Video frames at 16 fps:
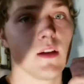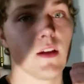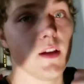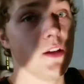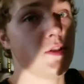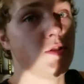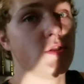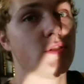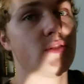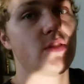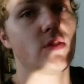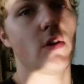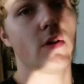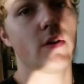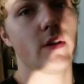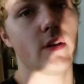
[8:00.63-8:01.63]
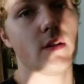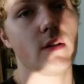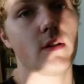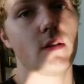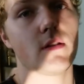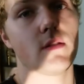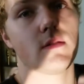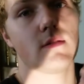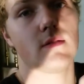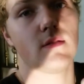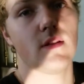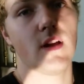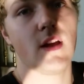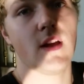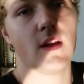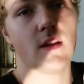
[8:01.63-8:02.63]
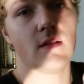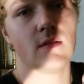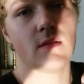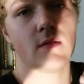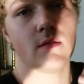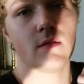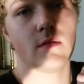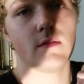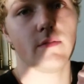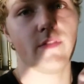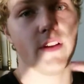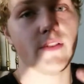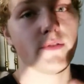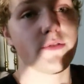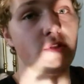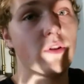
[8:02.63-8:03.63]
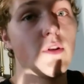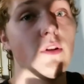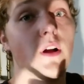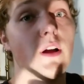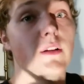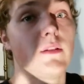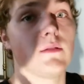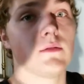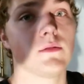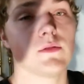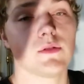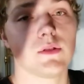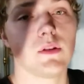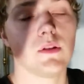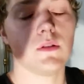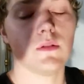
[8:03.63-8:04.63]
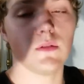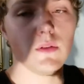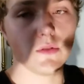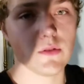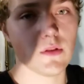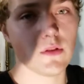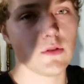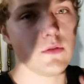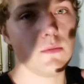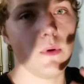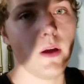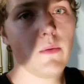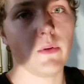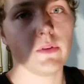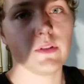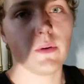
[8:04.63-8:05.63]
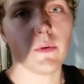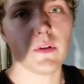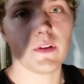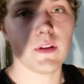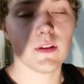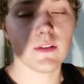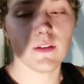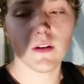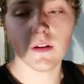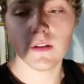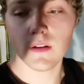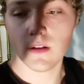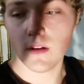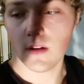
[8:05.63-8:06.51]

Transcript: engine started and fenders and hood on. So those are the two main ones I wanted to get done.